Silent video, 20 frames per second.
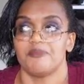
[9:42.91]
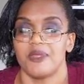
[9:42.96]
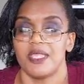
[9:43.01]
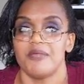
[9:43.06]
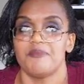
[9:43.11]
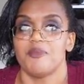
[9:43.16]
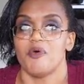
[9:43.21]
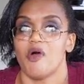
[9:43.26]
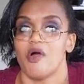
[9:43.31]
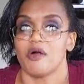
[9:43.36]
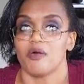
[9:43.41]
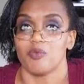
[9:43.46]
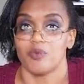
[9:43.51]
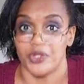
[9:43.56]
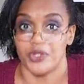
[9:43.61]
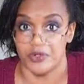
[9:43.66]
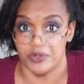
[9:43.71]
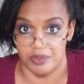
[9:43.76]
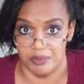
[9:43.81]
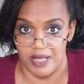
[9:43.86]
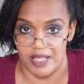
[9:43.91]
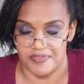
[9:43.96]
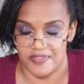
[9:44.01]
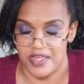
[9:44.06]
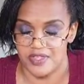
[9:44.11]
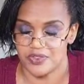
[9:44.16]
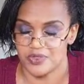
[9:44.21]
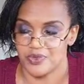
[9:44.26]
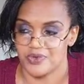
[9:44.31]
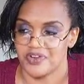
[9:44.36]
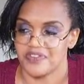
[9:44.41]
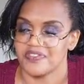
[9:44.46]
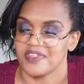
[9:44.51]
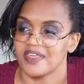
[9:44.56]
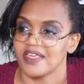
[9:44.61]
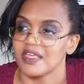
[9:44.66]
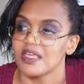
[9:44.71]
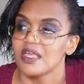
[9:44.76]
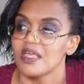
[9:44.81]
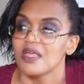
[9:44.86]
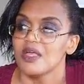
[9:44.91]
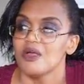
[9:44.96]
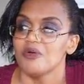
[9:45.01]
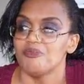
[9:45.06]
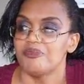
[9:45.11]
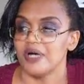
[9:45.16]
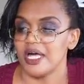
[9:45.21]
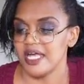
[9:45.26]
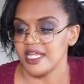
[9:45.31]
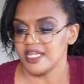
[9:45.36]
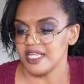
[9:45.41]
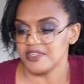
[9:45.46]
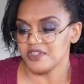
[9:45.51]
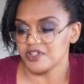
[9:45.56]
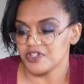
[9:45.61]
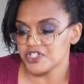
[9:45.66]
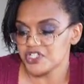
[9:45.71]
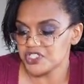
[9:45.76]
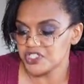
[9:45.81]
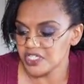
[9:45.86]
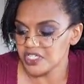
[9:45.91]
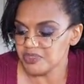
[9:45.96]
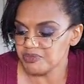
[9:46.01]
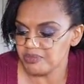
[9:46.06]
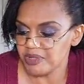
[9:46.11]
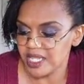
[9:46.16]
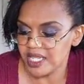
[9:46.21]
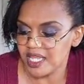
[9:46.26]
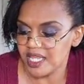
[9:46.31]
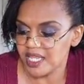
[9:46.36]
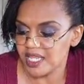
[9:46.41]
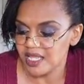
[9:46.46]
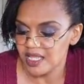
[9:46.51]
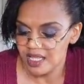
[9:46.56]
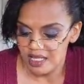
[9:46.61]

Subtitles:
People are weird about that sort of thing. But there should be